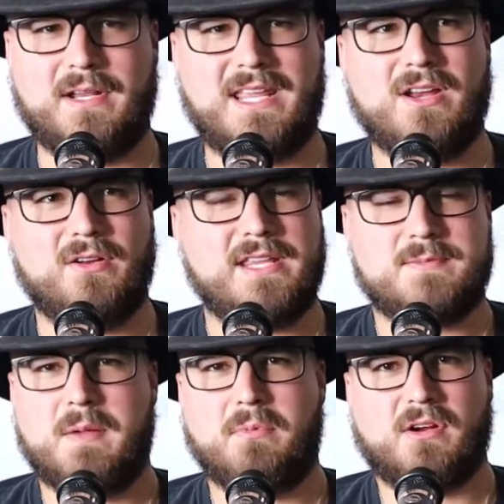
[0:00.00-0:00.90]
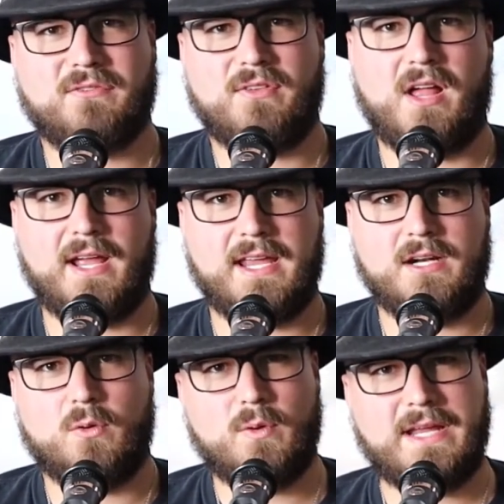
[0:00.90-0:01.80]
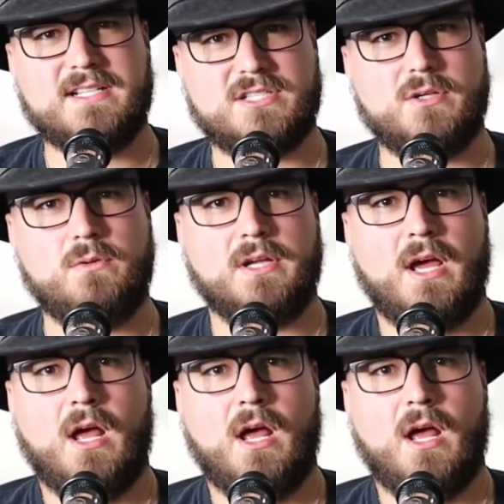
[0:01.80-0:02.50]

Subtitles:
But here, these people are flying in a wingsuit,